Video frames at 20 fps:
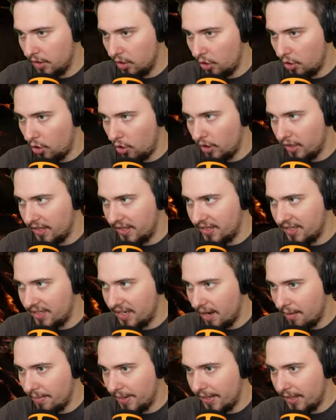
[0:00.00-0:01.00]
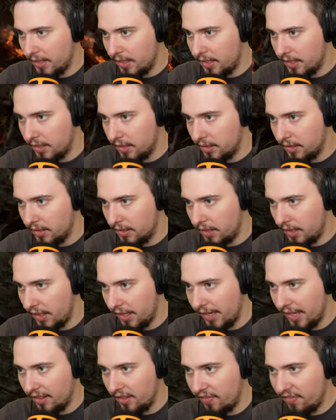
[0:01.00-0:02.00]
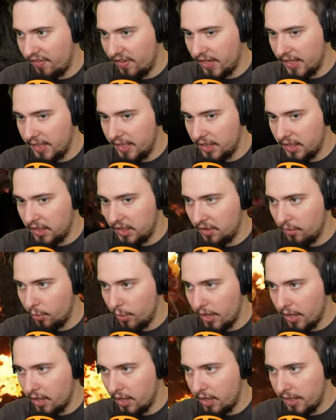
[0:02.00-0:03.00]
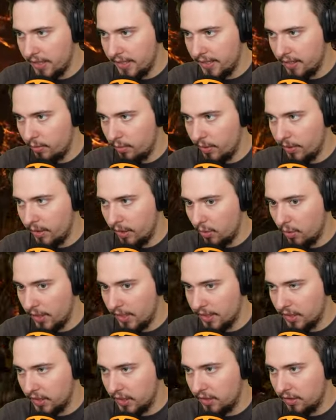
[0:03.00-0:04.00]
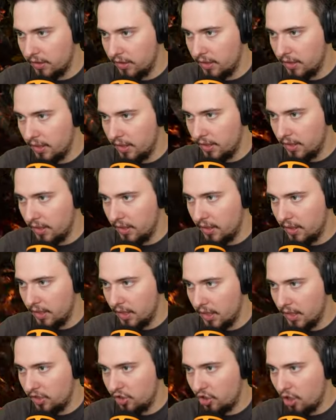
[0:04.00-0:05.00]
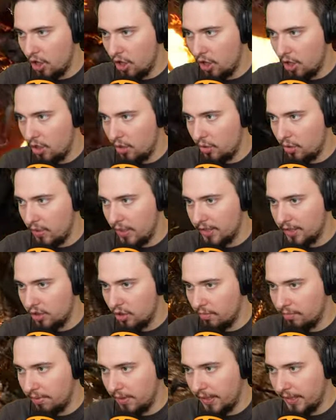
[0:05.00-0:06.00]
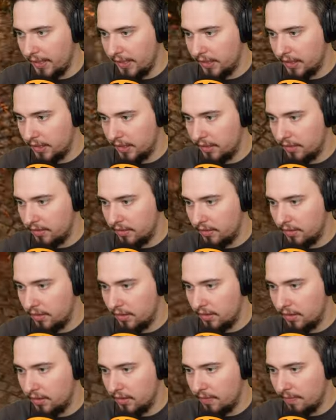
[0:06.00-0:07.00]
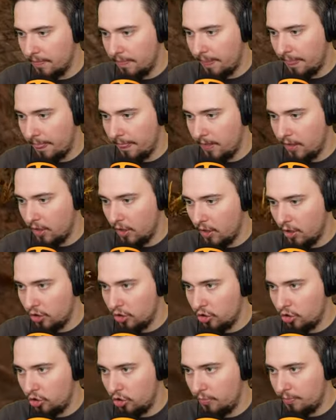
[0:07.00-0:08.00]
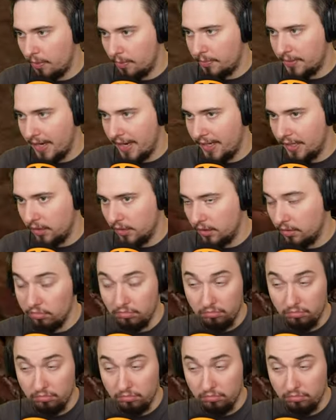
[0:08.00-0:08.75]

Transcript: Horde is coming. I get the finest. We are done with the quest. Let's go! Quest complete! Hot soup obtained.